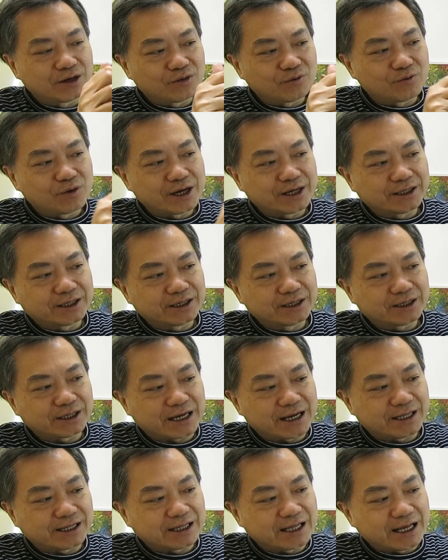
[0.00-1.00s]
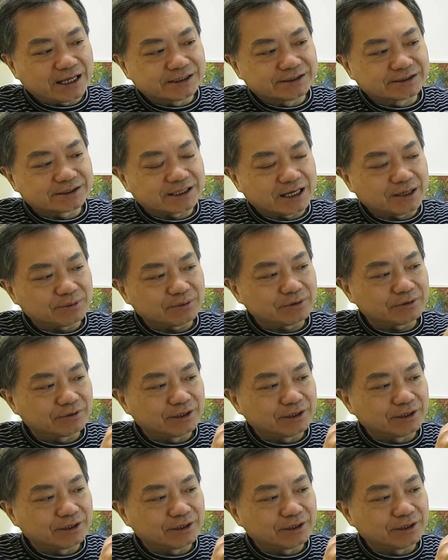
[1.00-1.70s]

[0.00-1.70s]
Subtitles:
weather and landscape,